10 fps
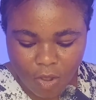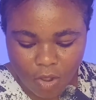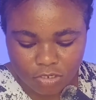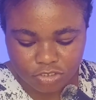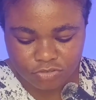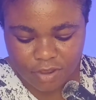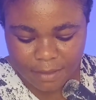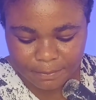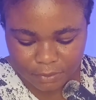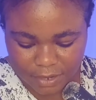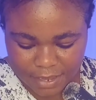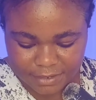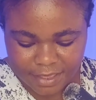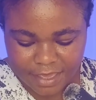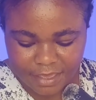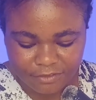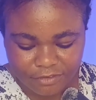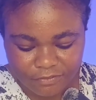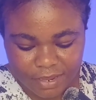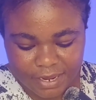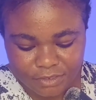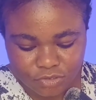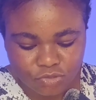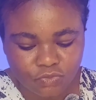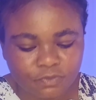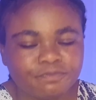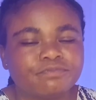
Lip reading: ultra plan equivalent to